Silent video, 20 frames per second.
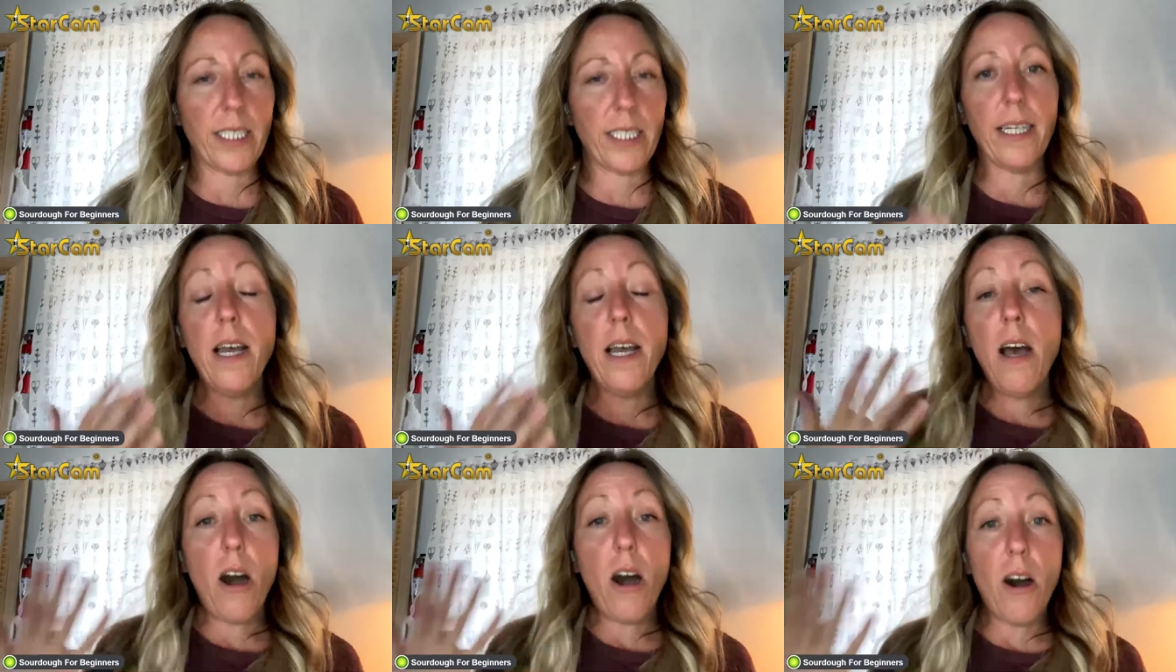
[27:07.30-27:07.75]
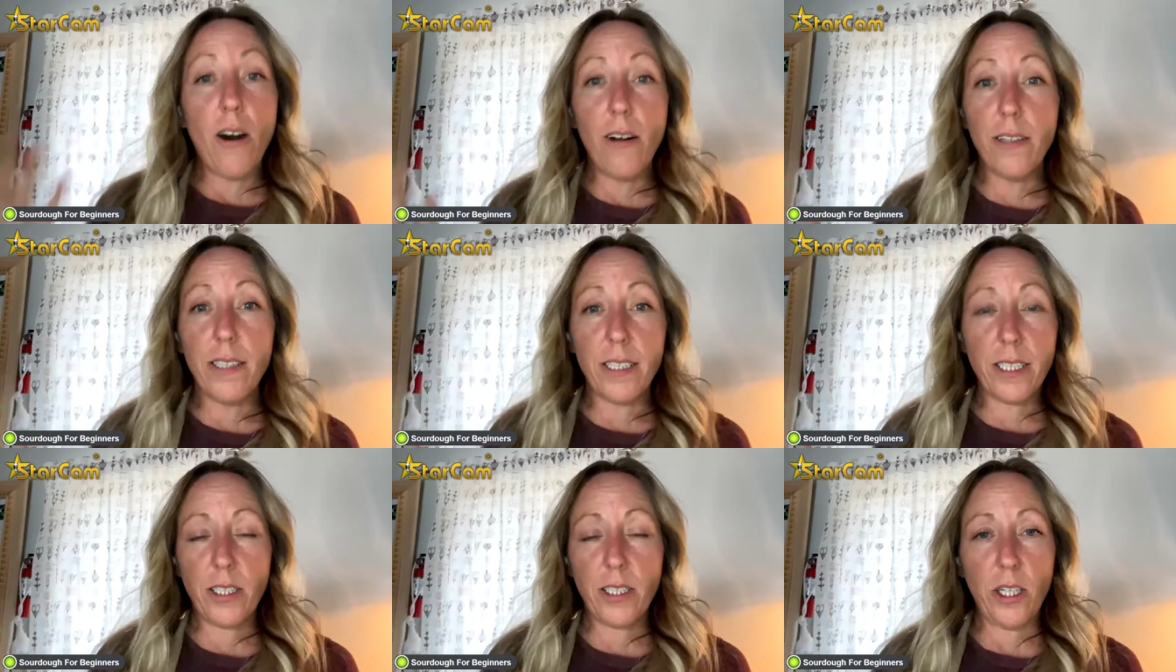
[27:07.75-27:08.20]
to rise
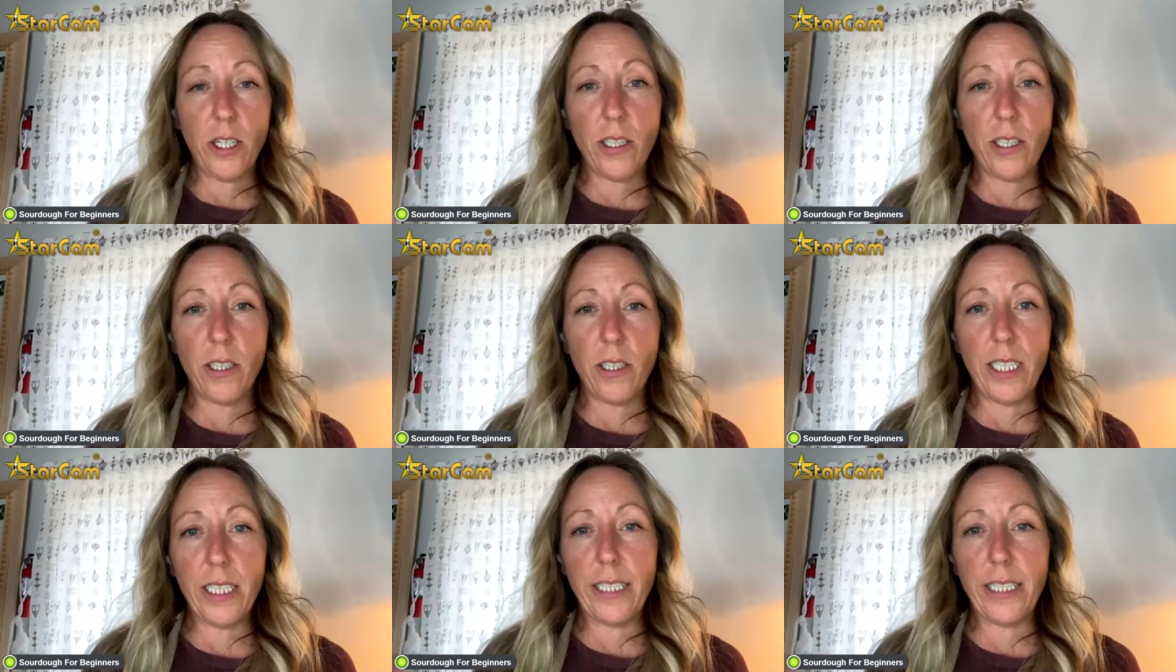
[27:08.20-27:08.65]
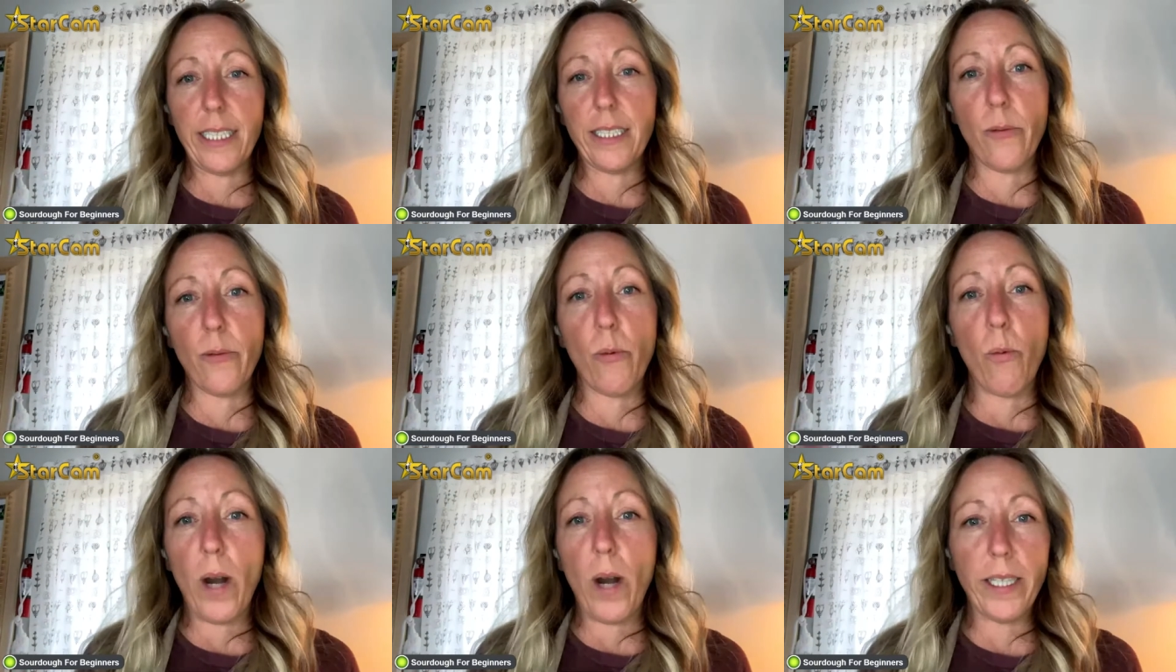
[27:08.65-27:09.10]
all a starter is
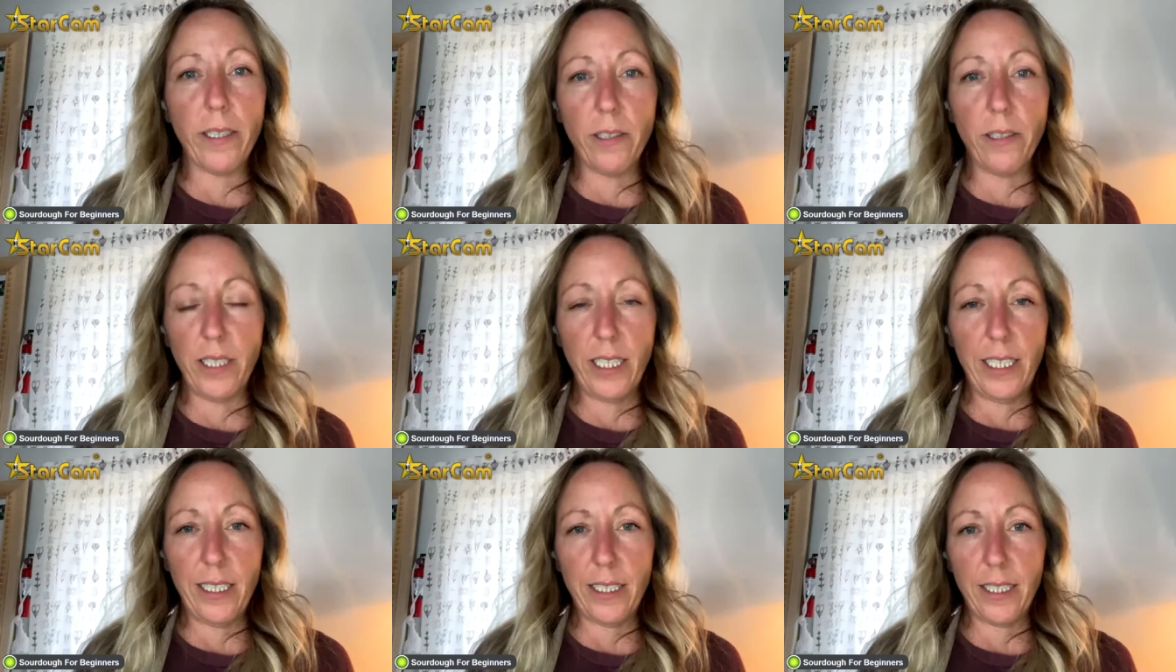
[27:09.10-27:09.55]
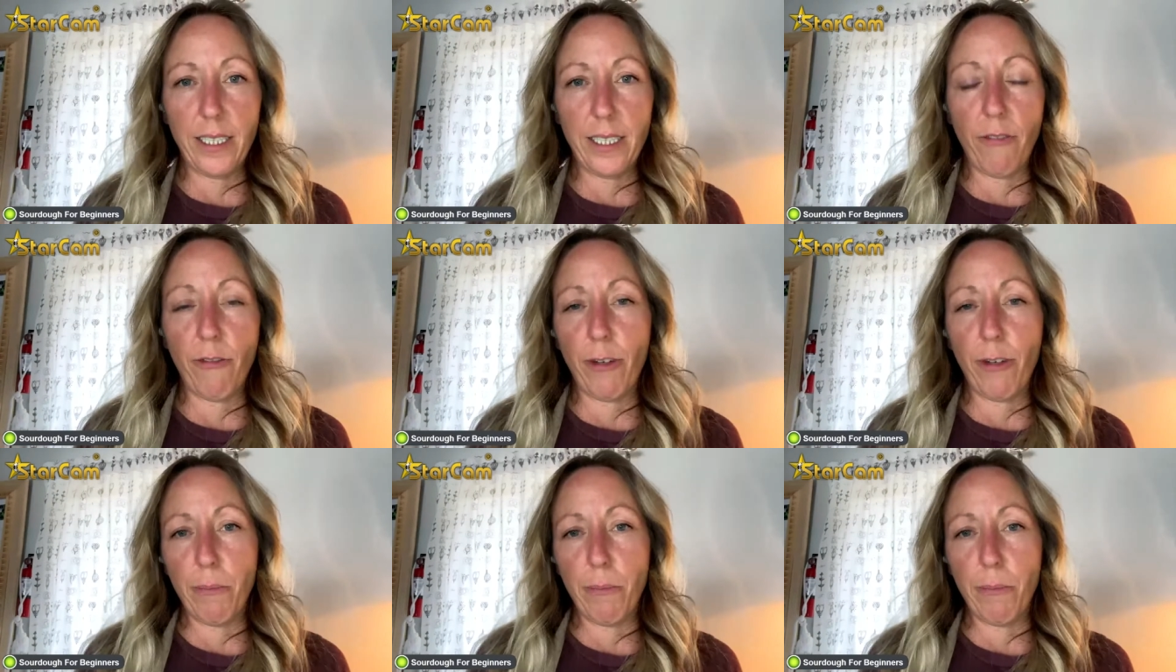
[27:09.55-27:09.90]
is a wild yeast,